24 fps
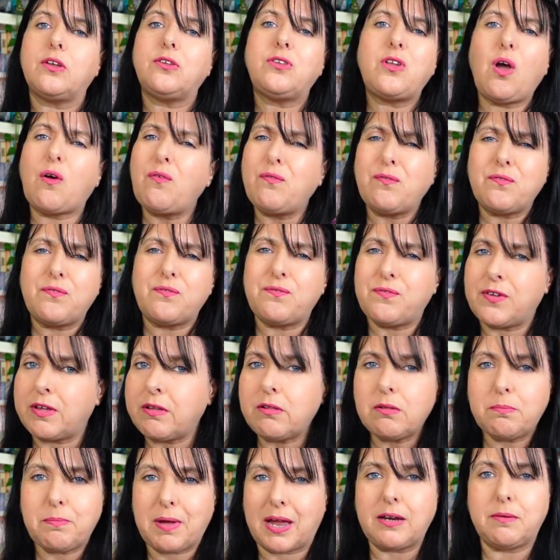don't
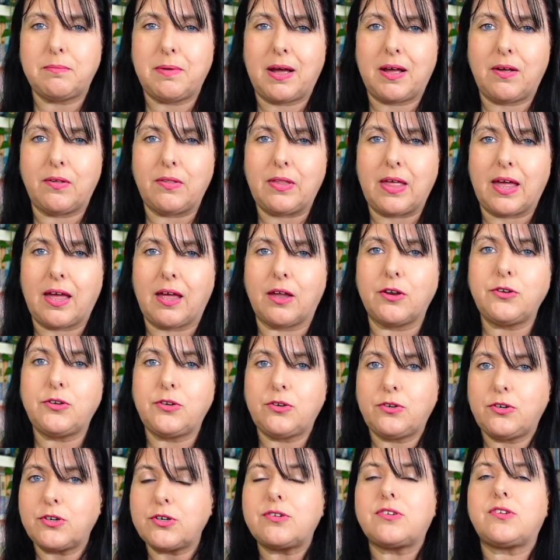feel bad about that.
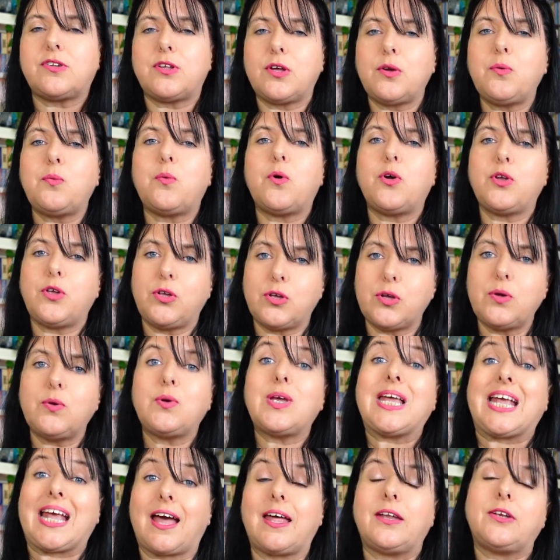Just do what you
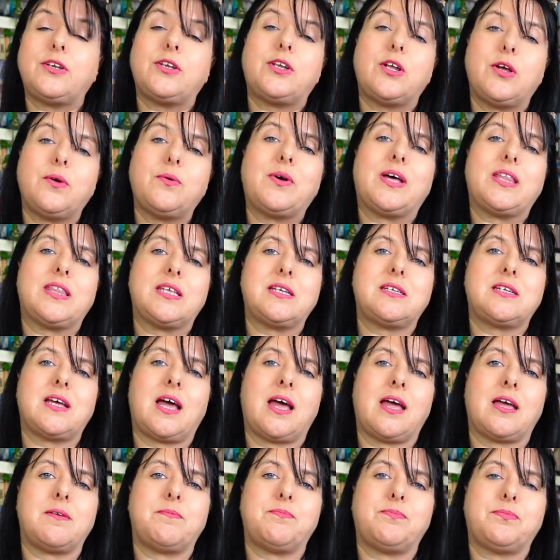can do at the
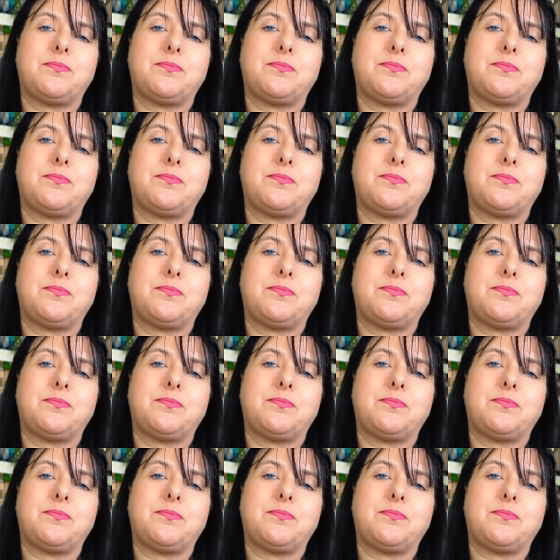time.